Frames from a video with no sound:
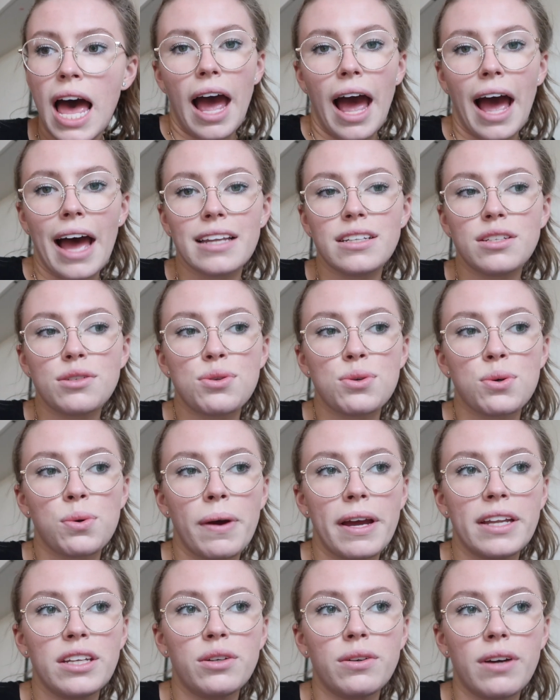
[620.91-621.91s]
And so
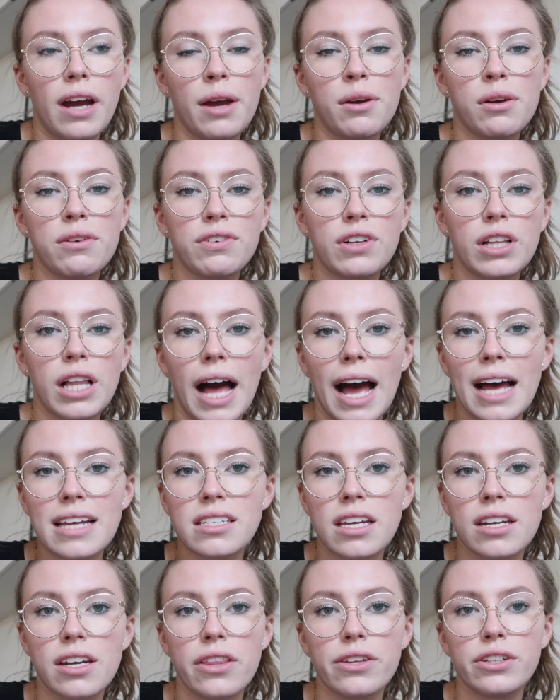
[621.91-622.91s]
when you're out of
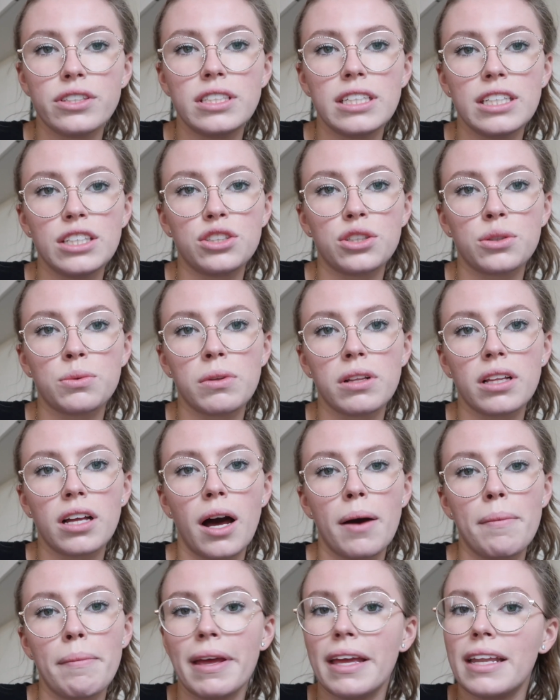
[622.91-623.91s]
class, another teacher will
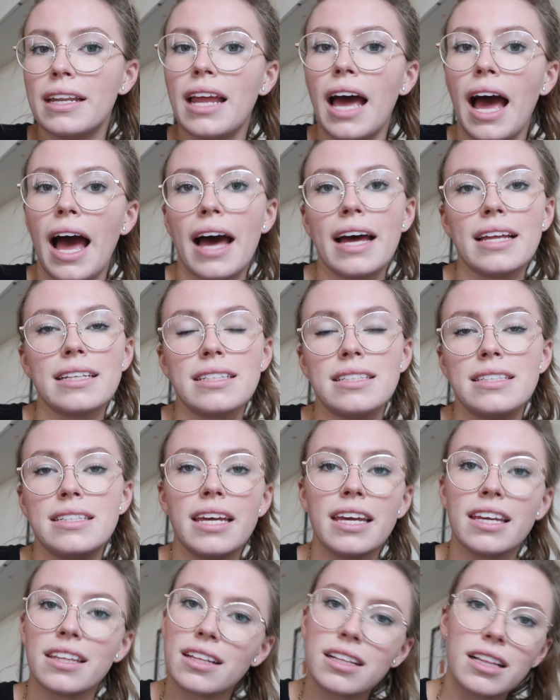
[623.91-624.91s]
come in and
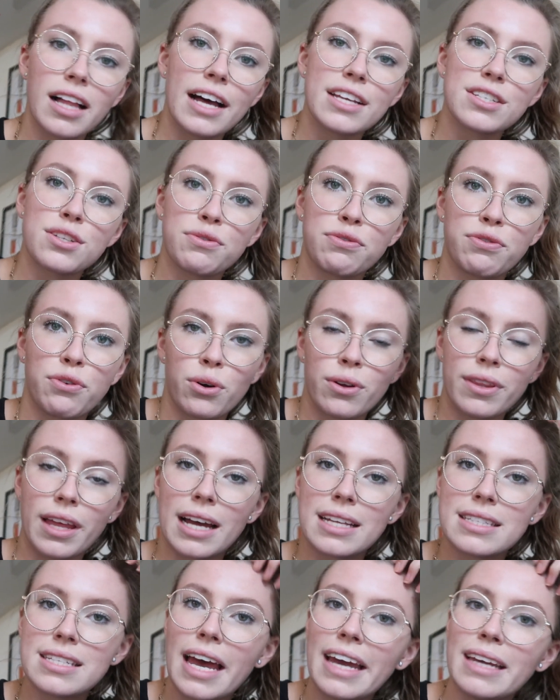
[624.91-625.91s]
take the class for
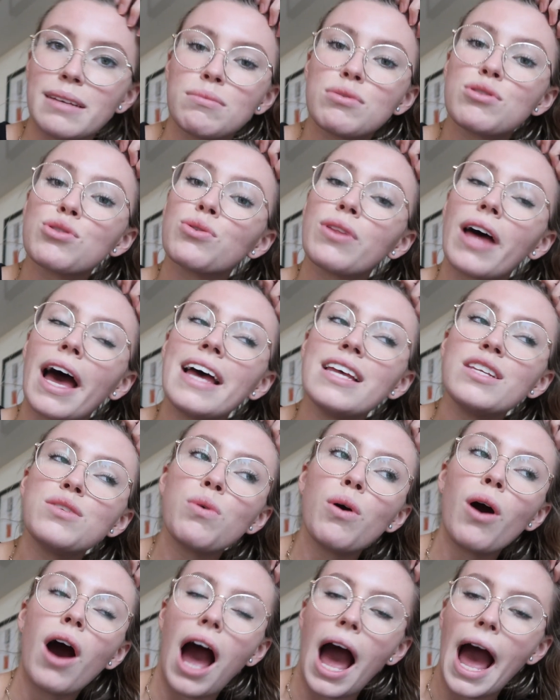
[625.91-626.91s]
that time. So that is
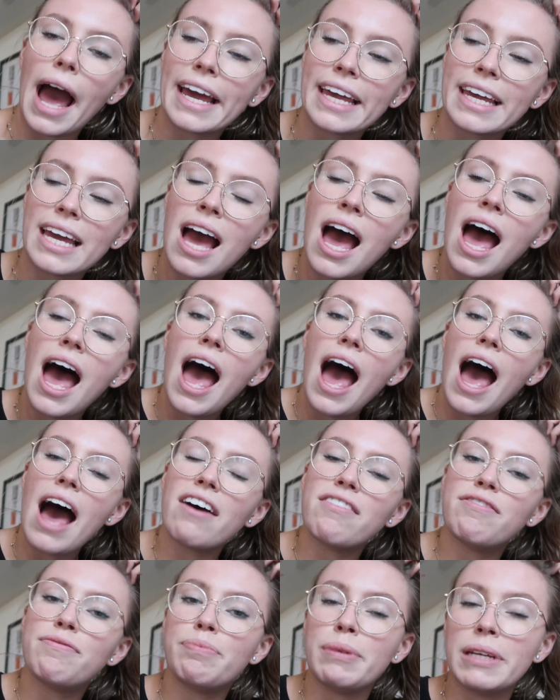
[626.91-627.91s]
what I
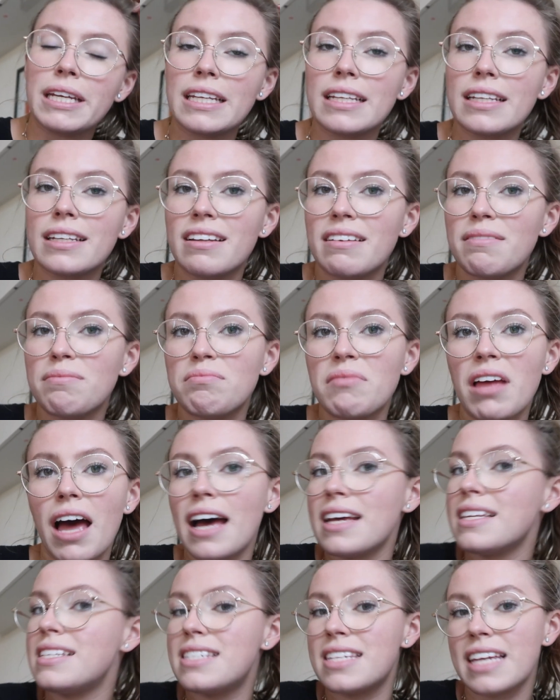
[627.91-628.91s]
have been
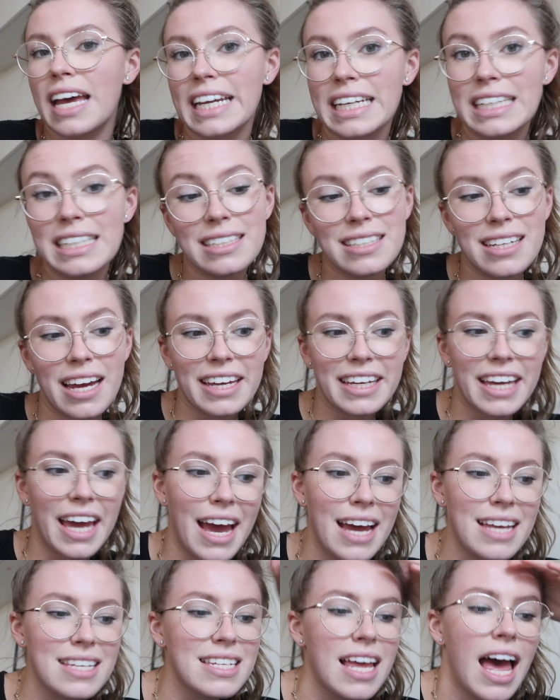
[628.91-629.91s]
assigned, I
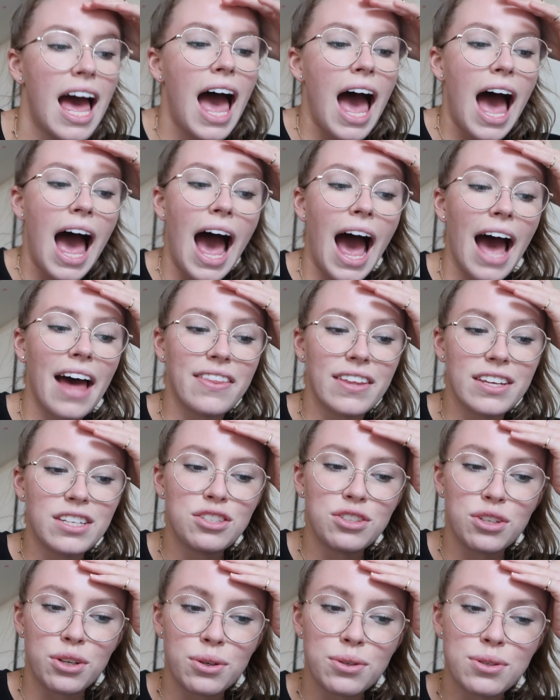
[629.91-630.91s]
guess, at
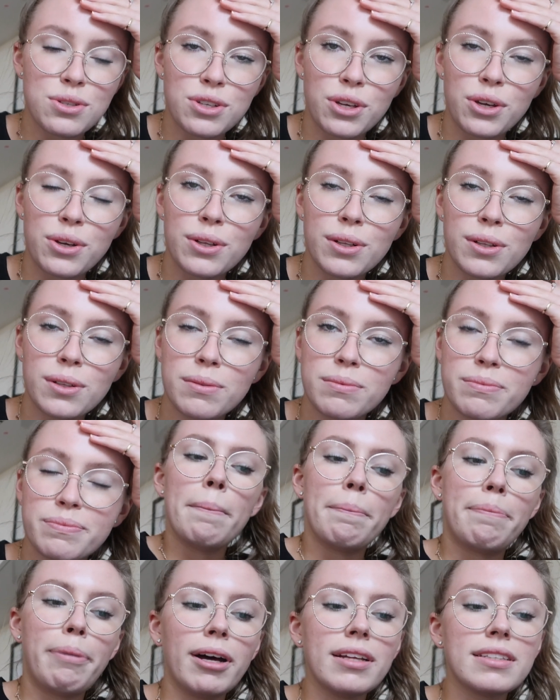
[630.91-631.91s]
this new school.
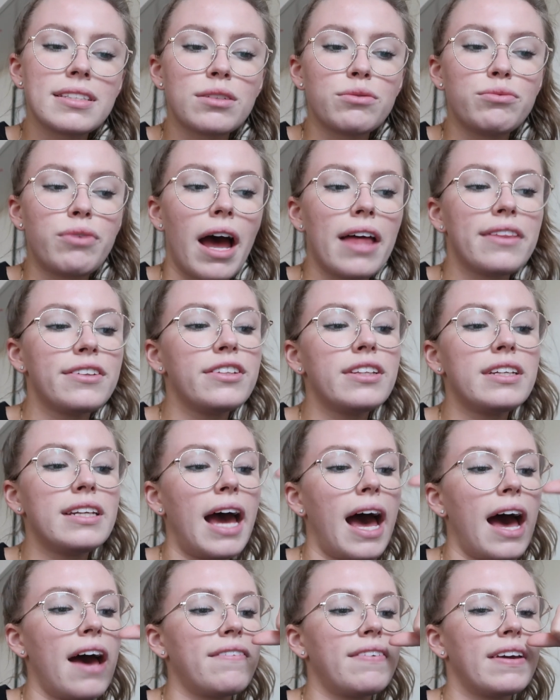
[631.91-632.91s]
But rather than
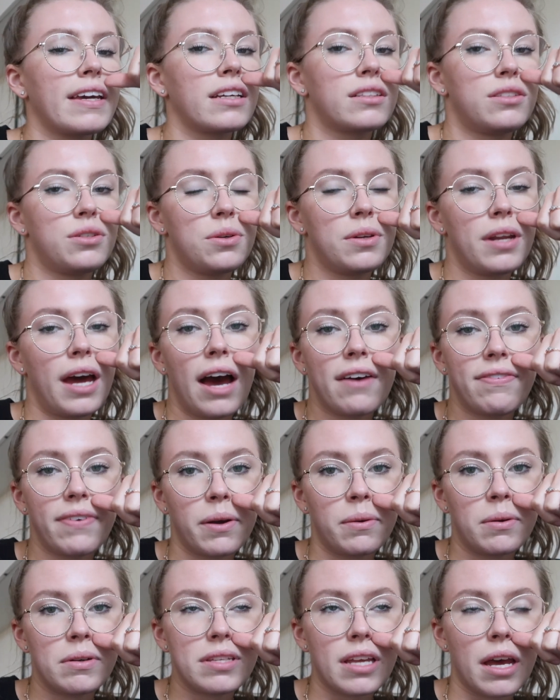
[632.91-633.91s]
having 2.5
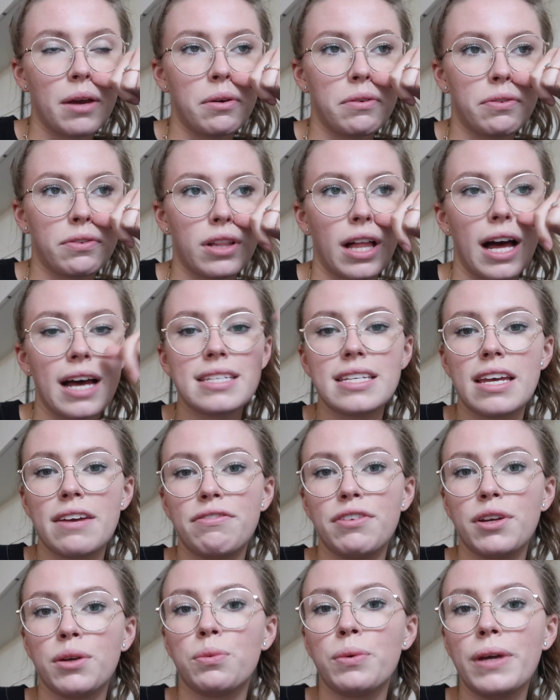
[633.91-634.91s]
hours out of class
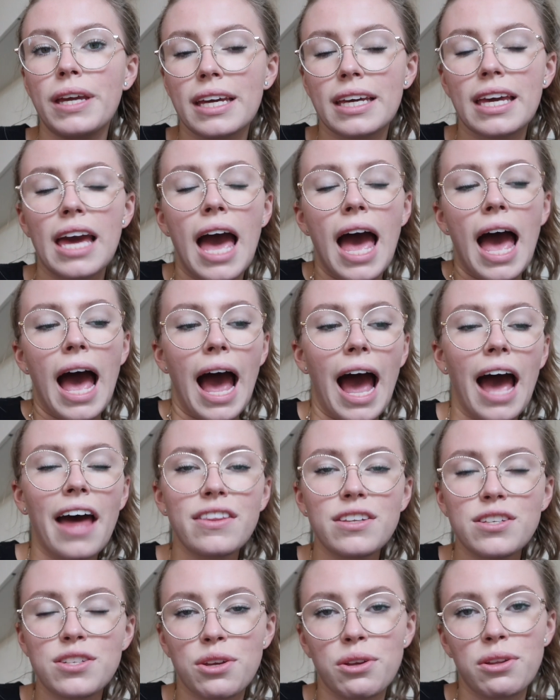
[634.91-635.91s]
every week, at
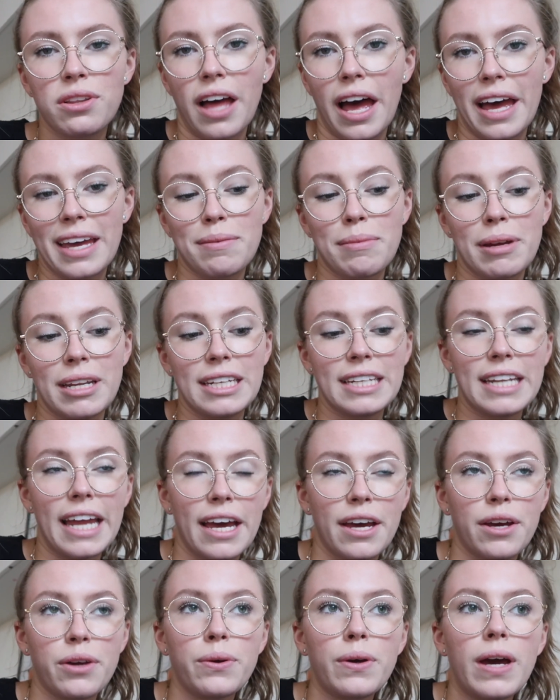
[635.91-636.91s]
the school I am in
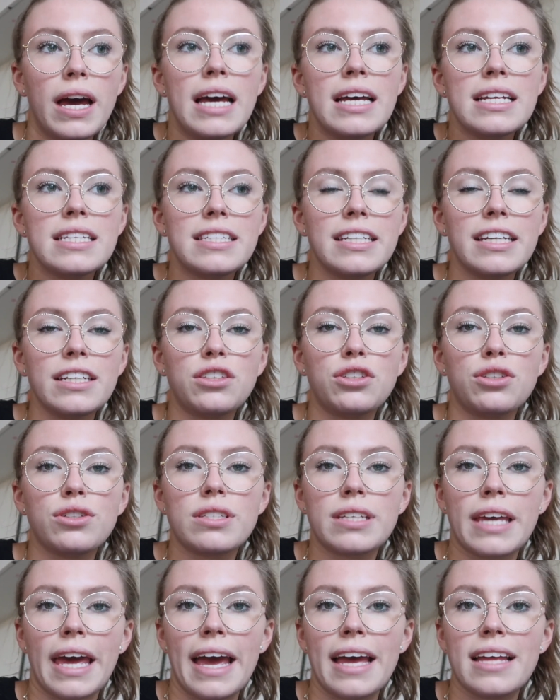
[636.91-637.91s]
now,
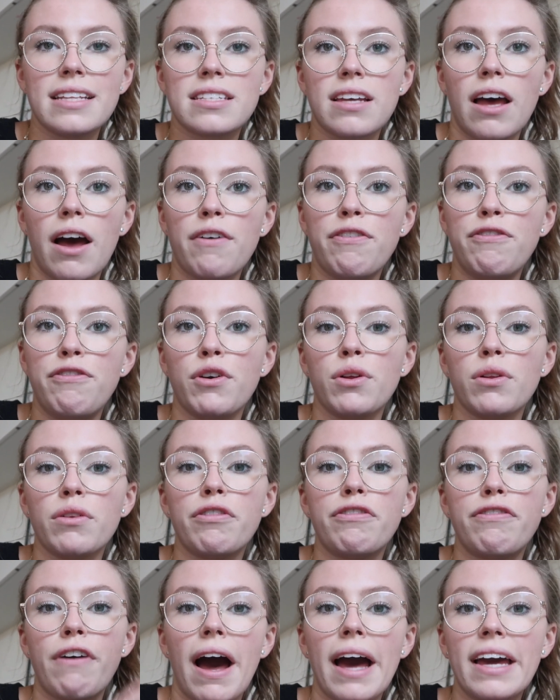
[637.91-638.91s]
teachers get a full
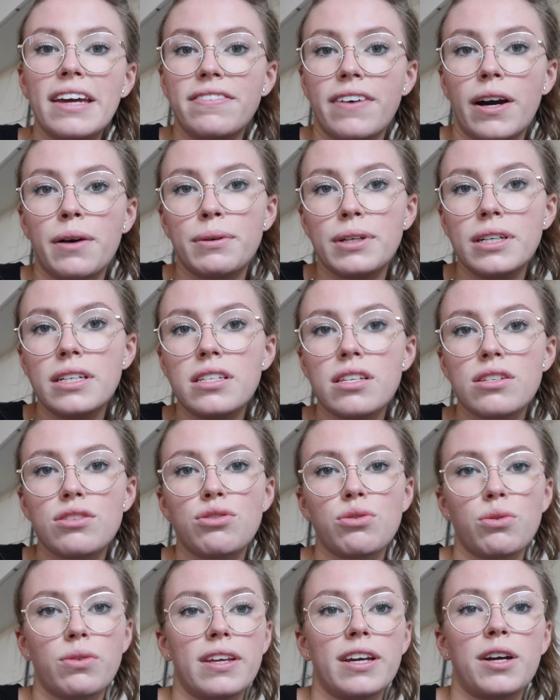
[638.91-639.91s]
5 hours,
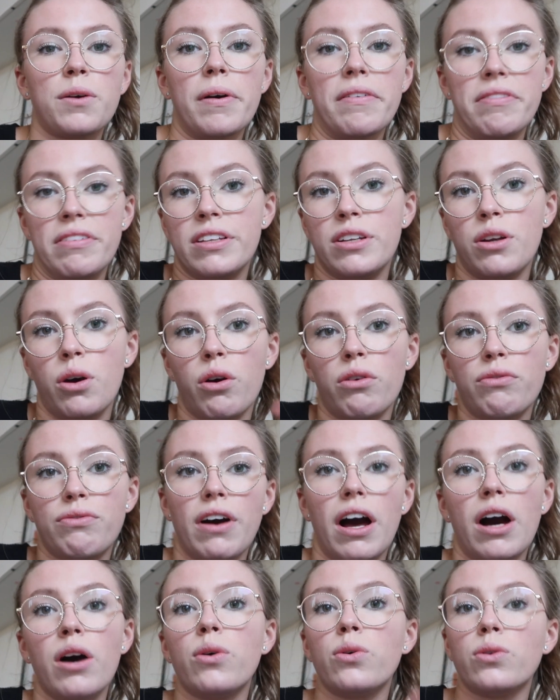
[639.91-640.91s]
so the equivalent
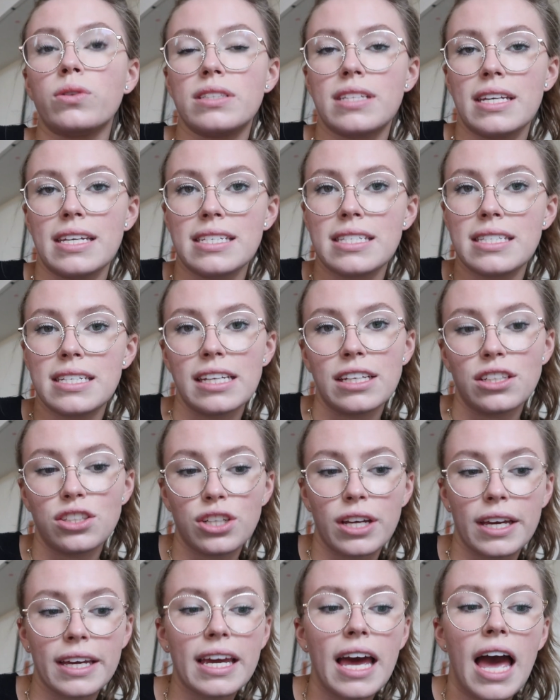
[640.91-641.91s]
of a whole day's
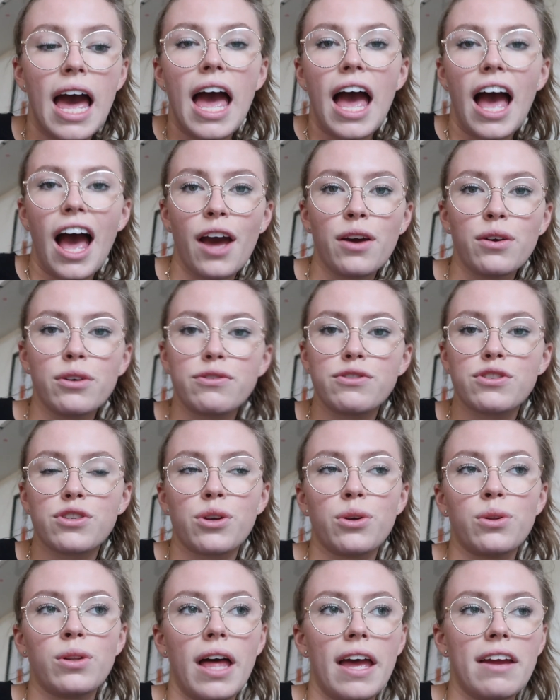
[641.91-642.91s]
teaching, out of
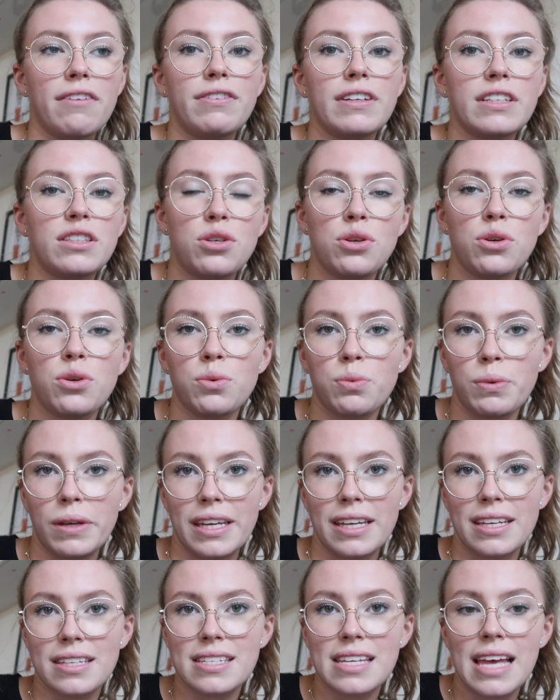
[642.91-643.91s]
school every 2
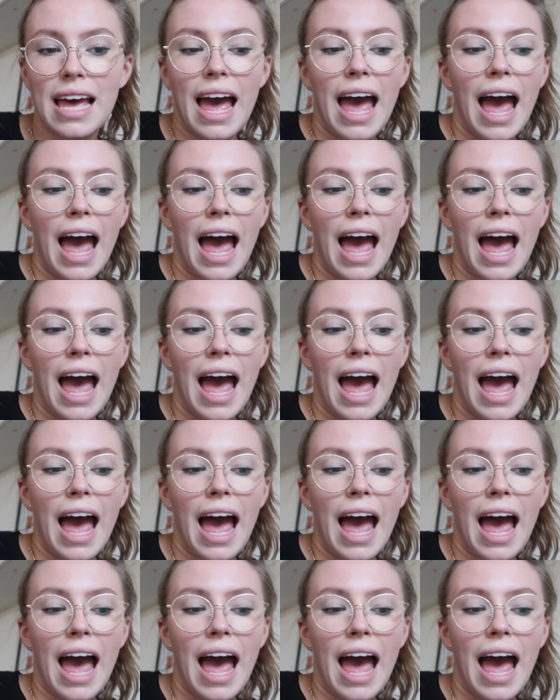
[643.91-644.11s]
weeks.